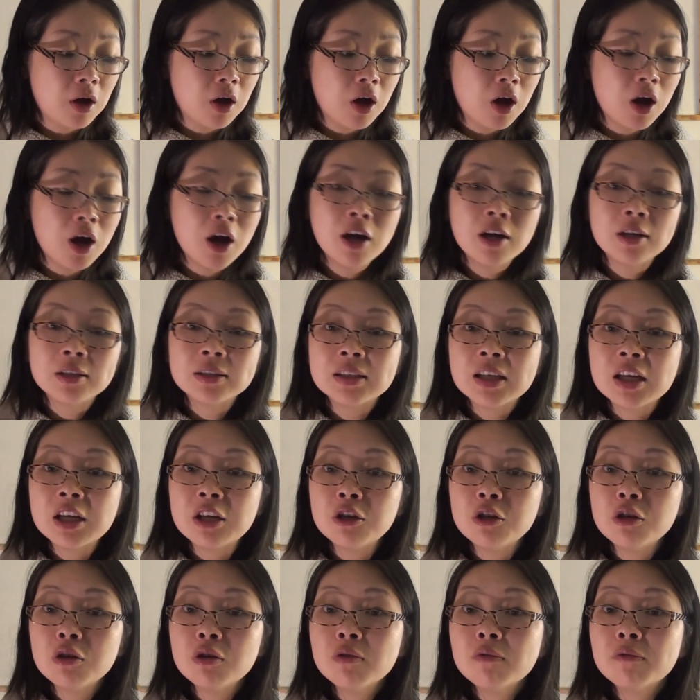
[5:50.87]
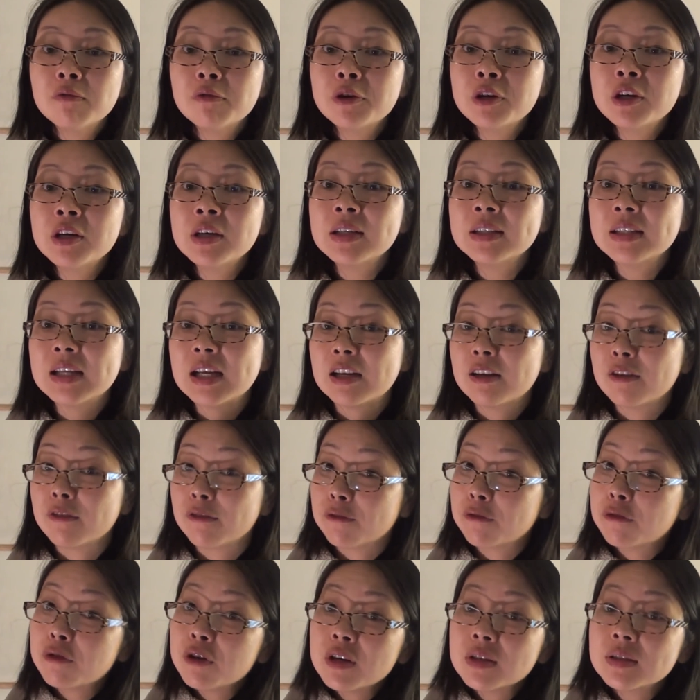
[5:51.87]
all the new words and the
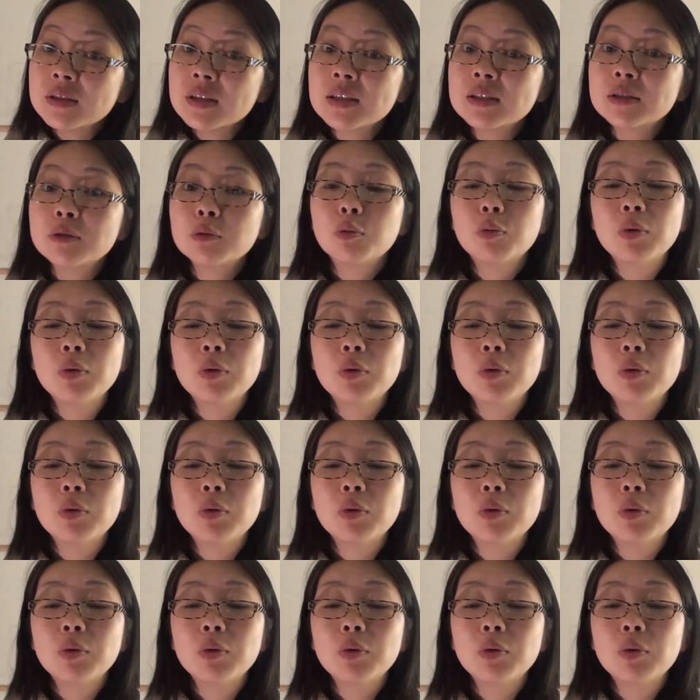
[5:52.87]
phrases